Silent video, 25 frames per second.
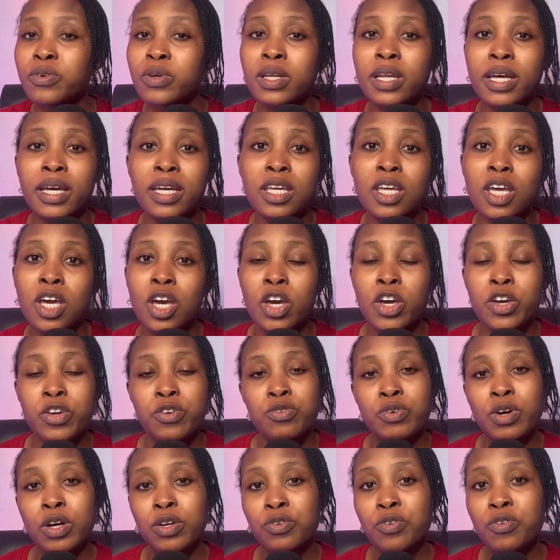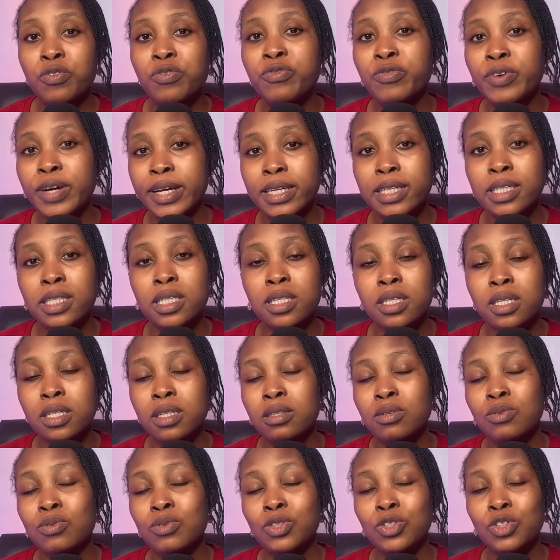like you are not finding
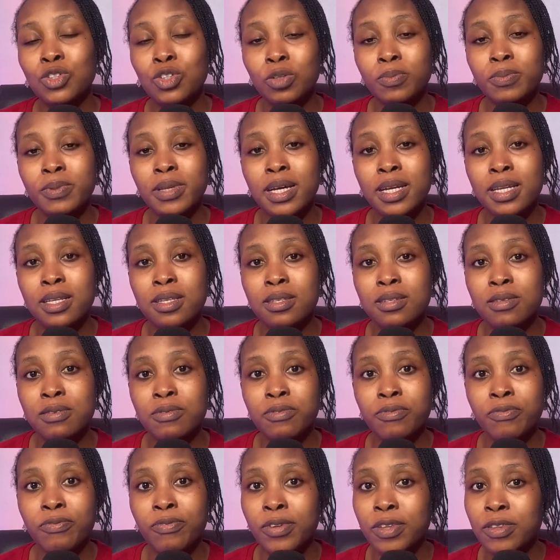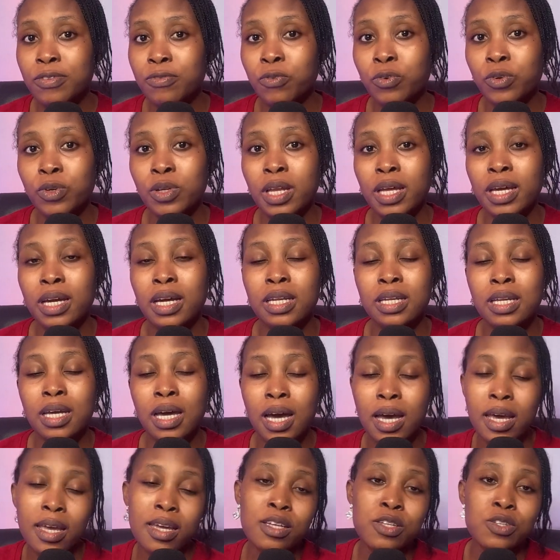the job that is fit for you, I can
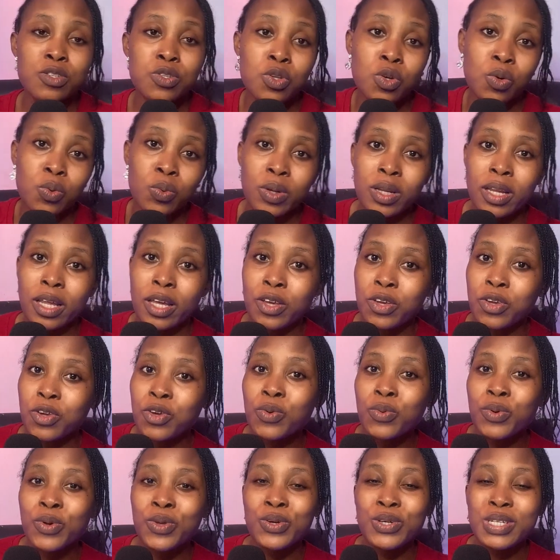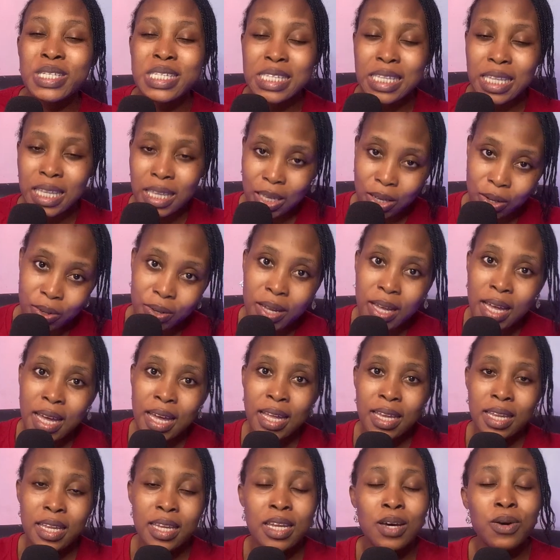hire someone like you with your skill,
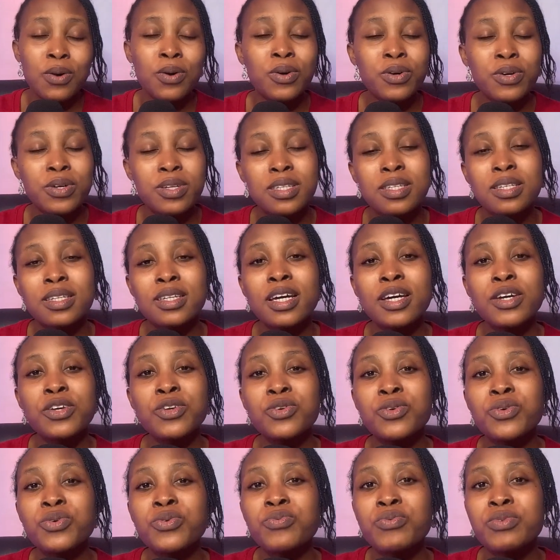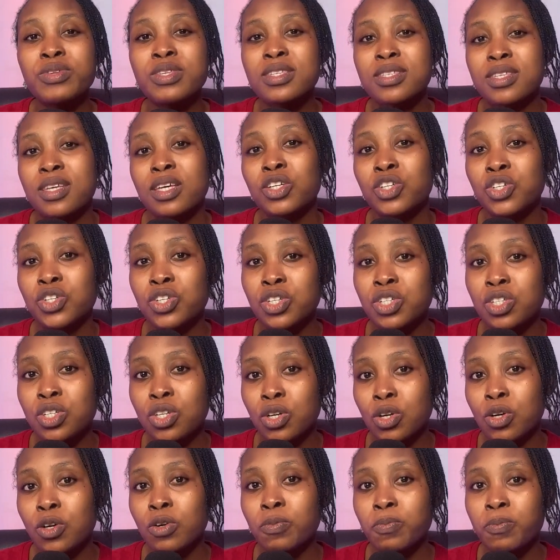then I'll consider you researching
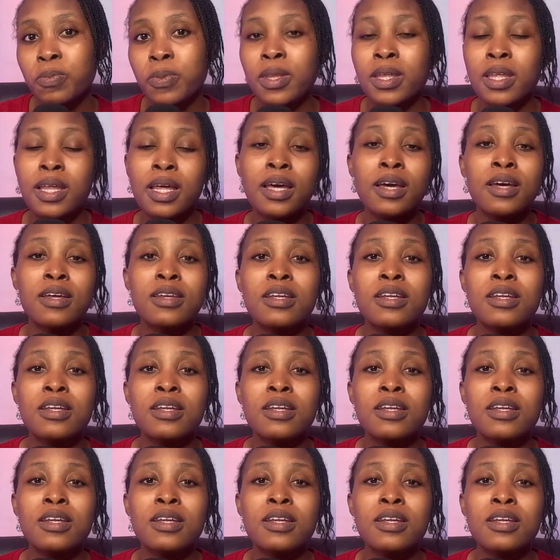the company.